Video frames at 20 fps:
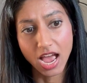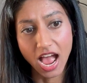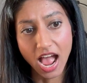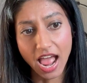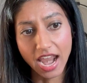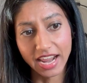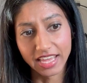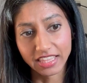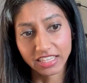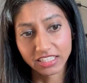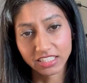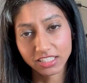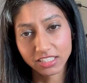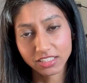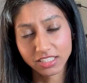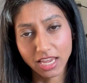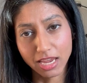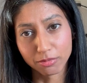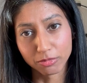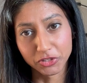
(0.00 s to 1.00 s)
And I think this is
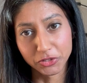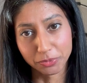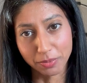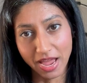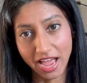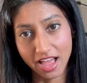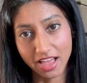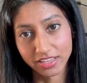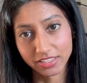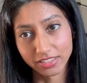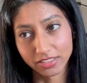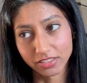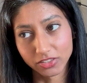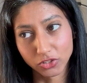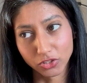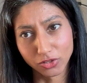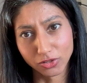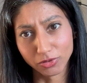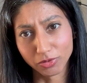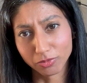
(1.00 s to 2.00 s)
Cambridge, Mass.
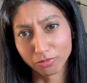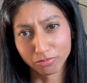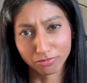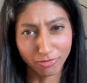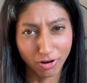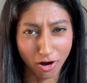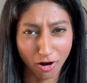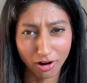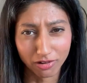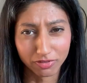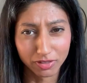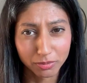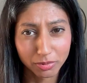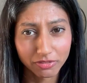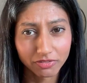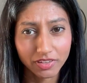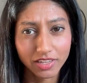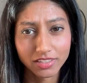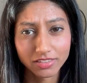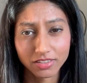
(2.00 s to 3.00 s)
So a Harvard
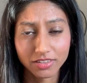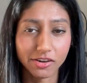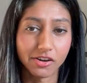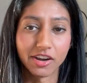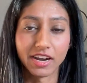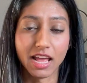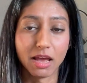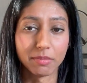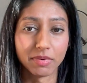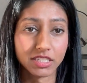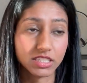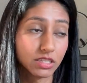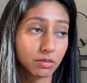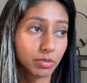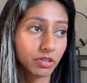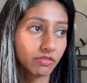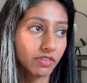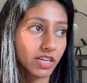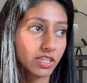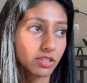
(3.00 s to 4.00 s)
professor or an MIT
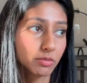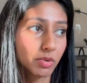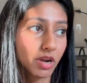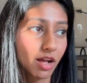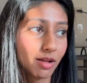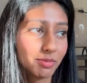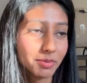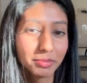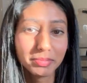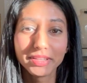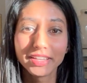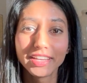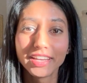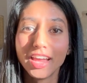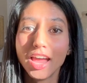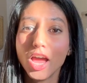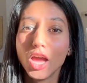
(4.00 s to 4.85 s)
professor probably,